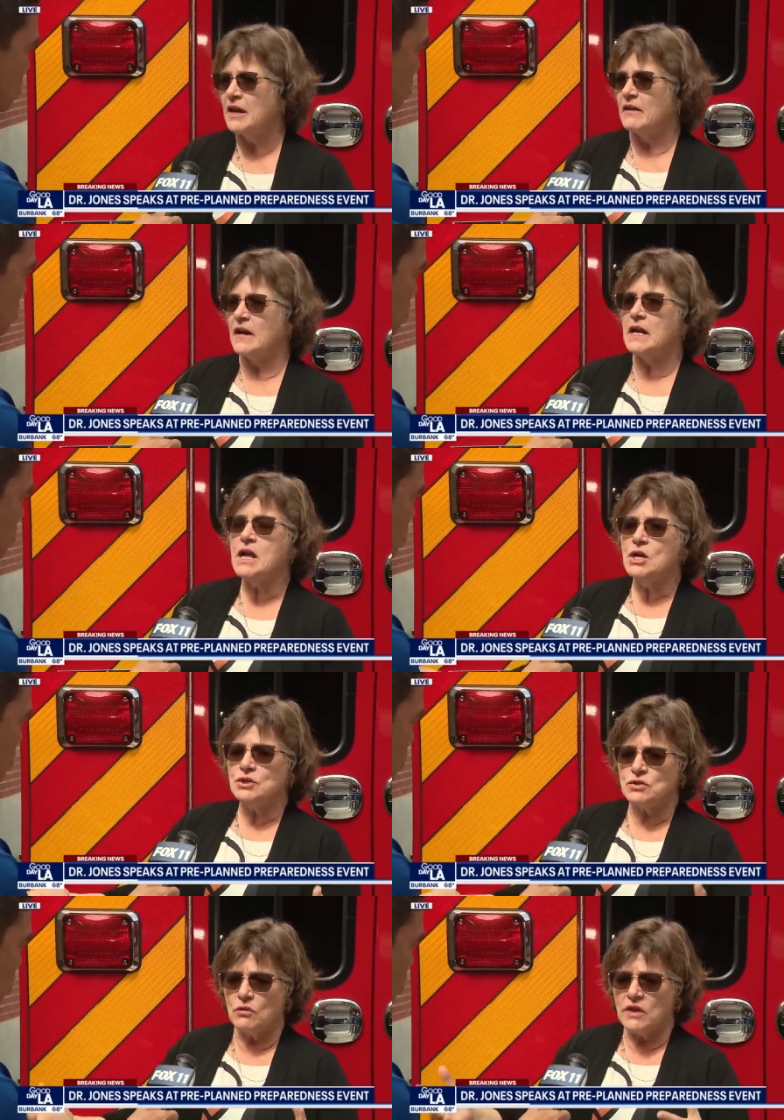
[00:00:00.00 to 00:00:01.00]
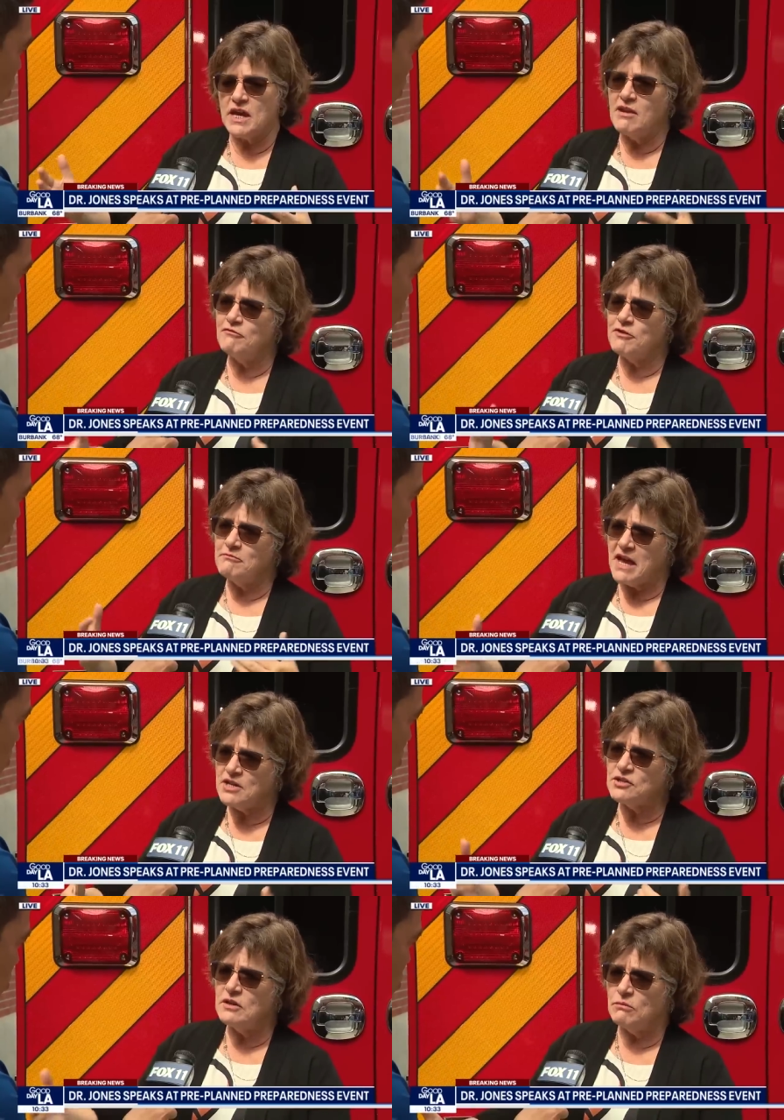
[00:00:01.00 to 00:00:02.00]
Right. So the
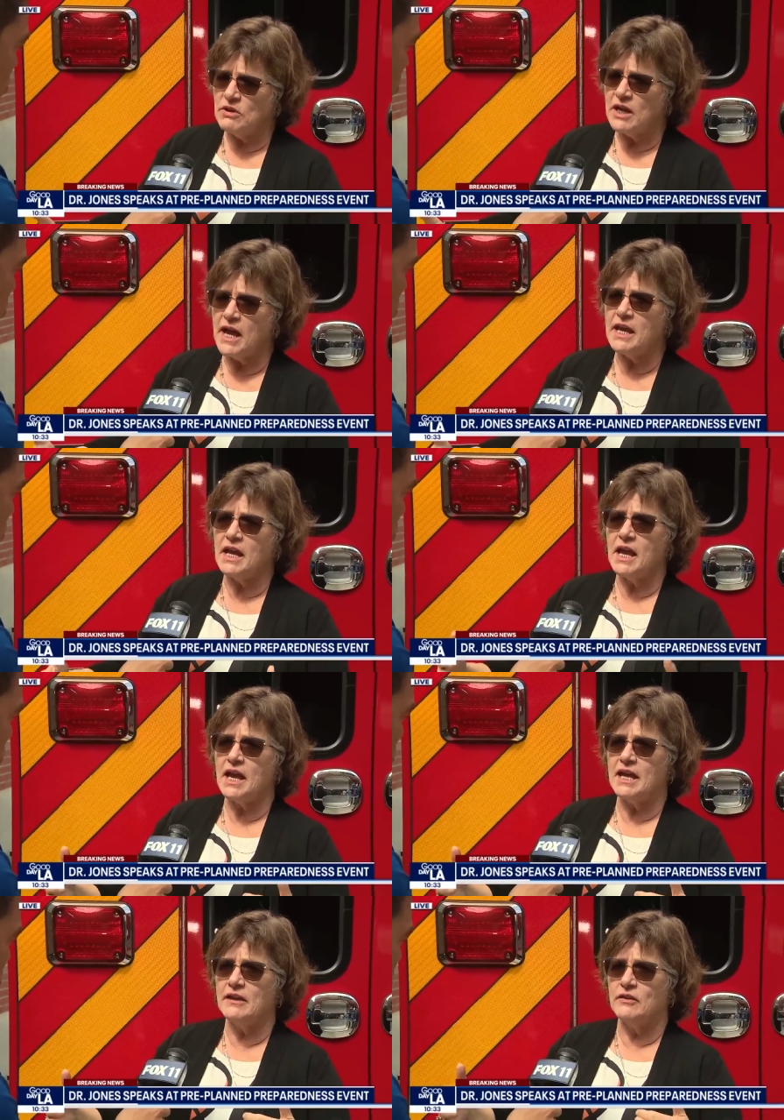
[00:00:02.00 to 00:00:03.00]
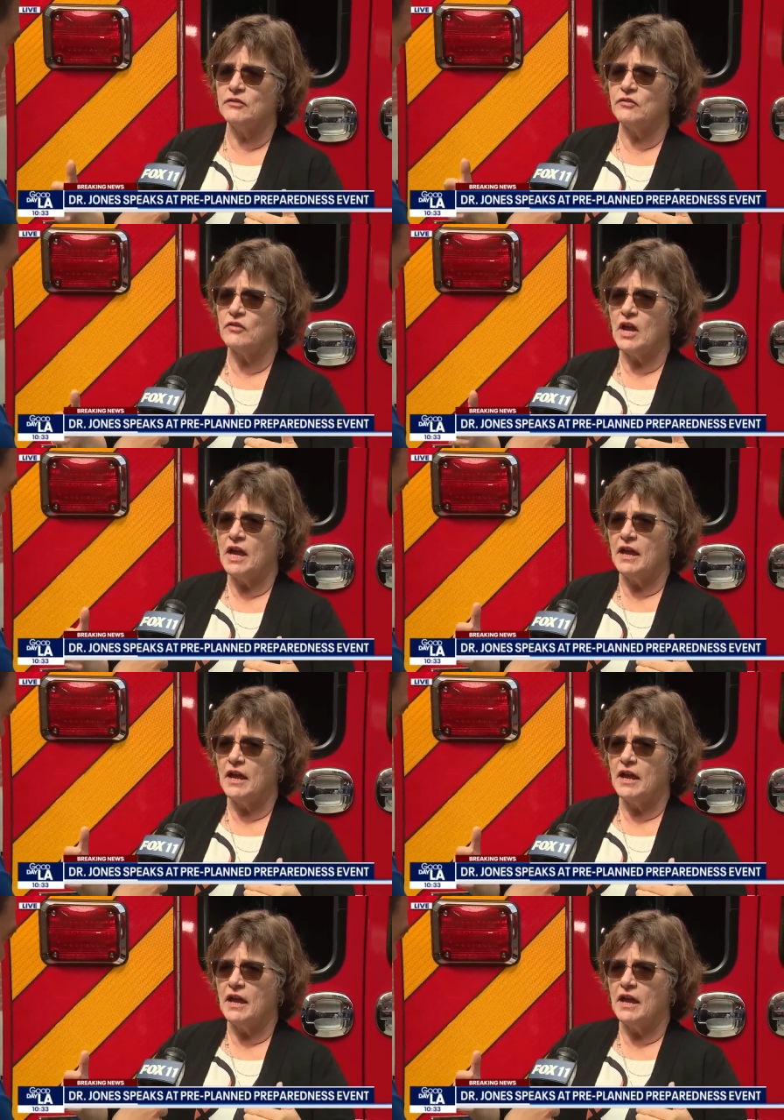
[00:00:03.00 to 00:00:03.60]
information that we're getting is